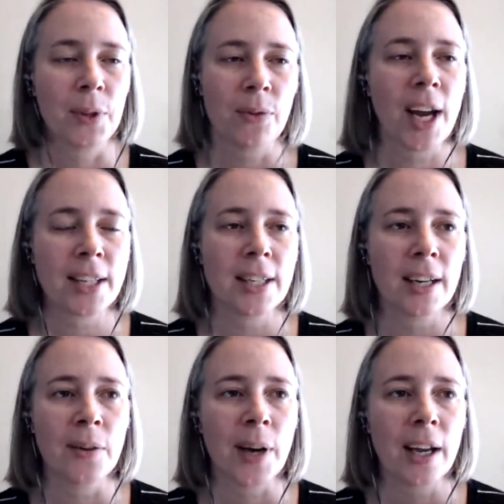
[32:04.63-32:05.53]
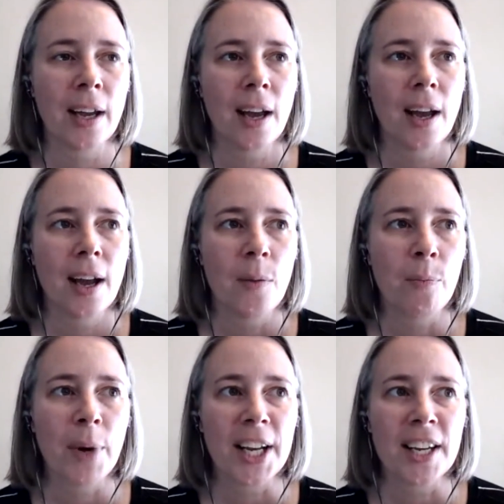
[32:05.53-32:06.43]
React in any way.
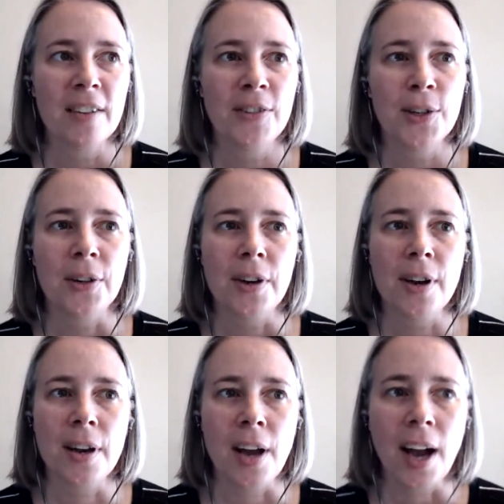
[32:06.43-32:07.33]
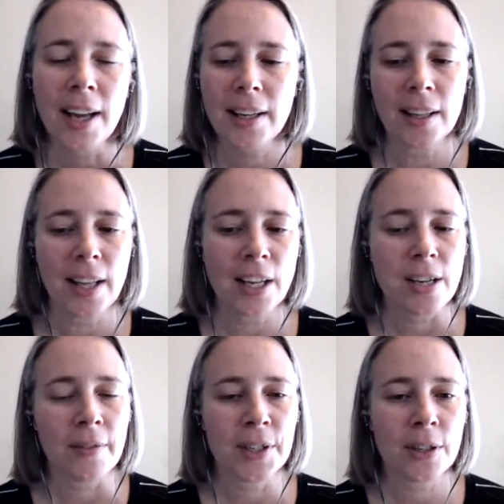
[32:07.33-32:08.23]
But if you're not in that
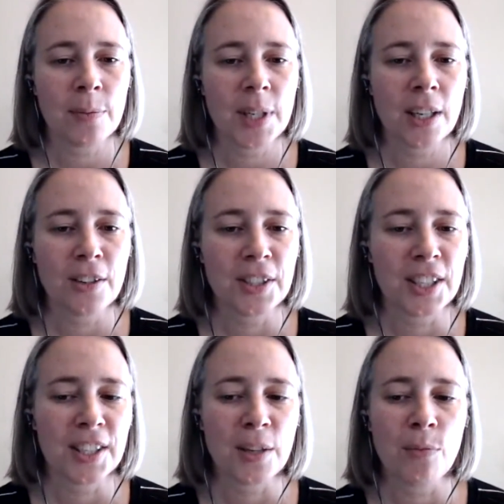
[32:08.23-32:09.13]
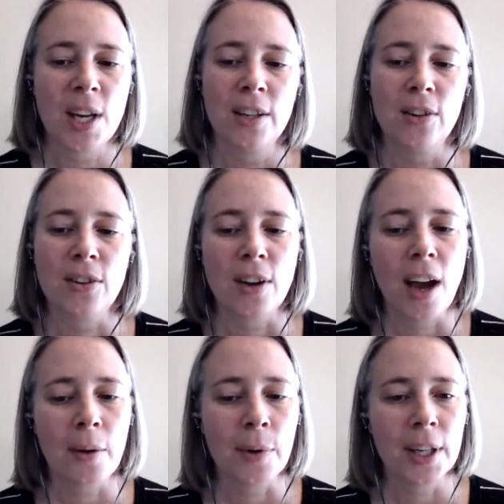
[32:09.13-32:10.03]
JavaScript ecosystem and you're
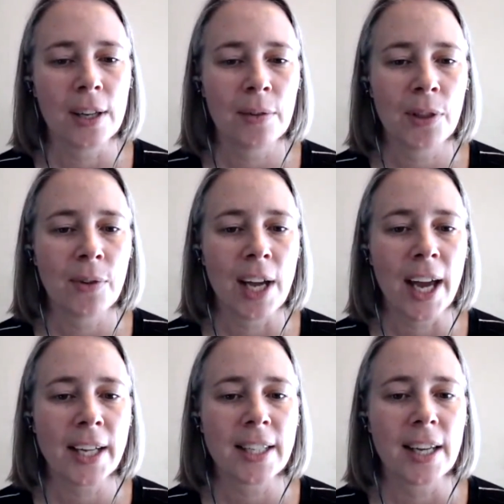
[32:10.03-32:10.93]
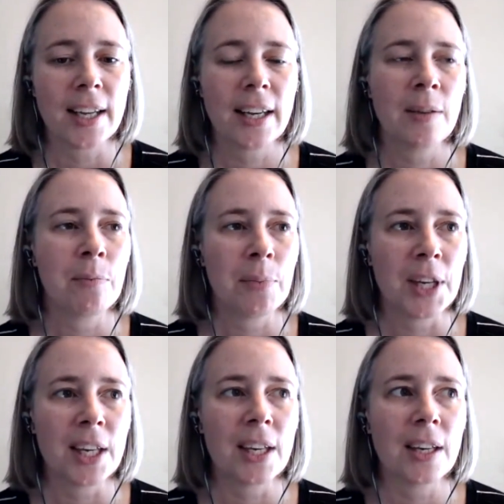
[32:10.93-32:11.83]
not working with React, it can
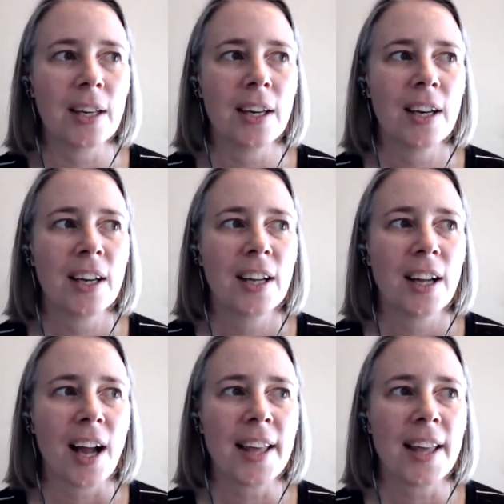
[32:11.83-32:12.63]
be, I